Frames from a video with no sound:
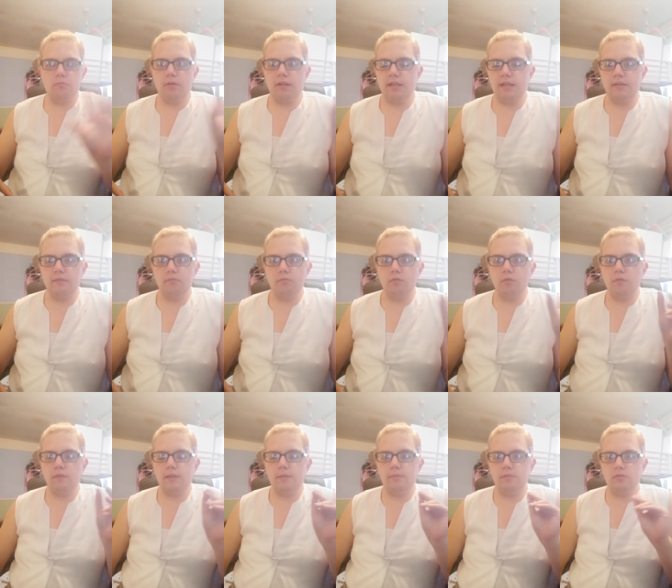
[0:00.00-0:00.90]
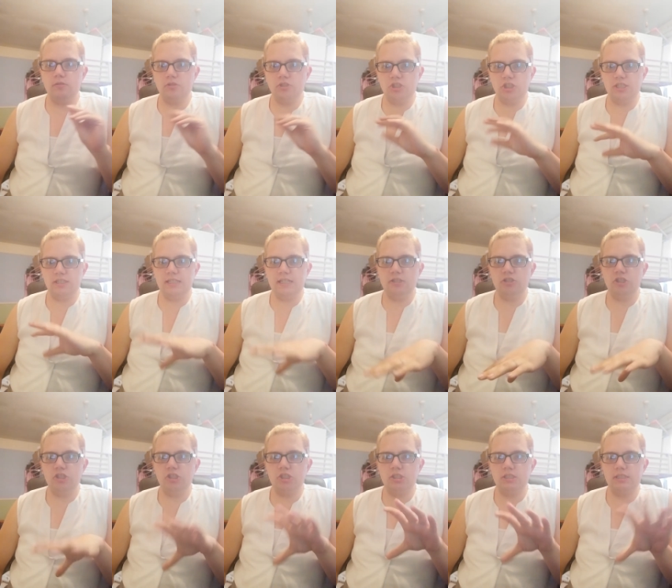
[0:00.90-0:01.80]
when, roughly because she says
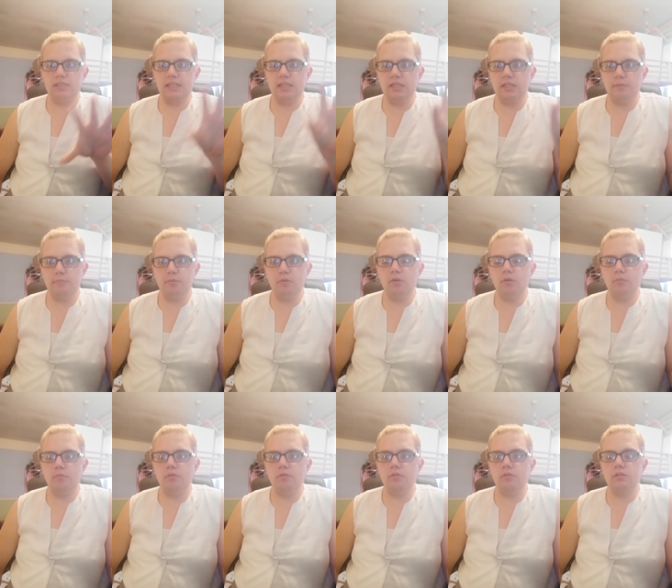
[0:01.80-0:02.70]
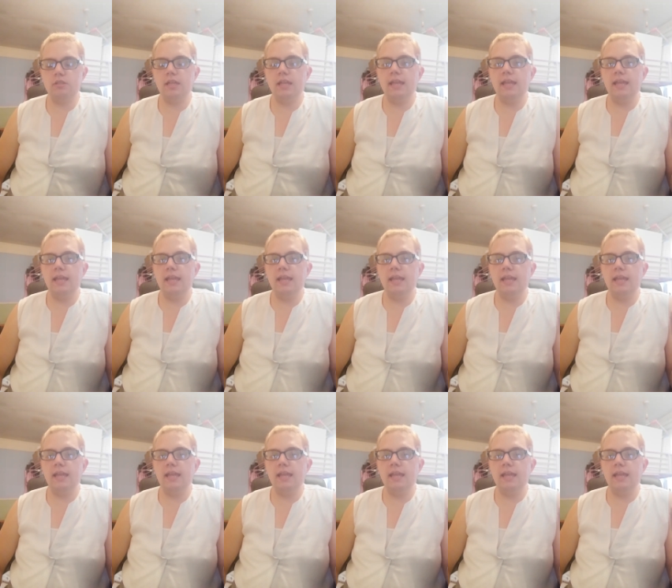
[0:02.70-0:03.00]
she's going to send the appointment.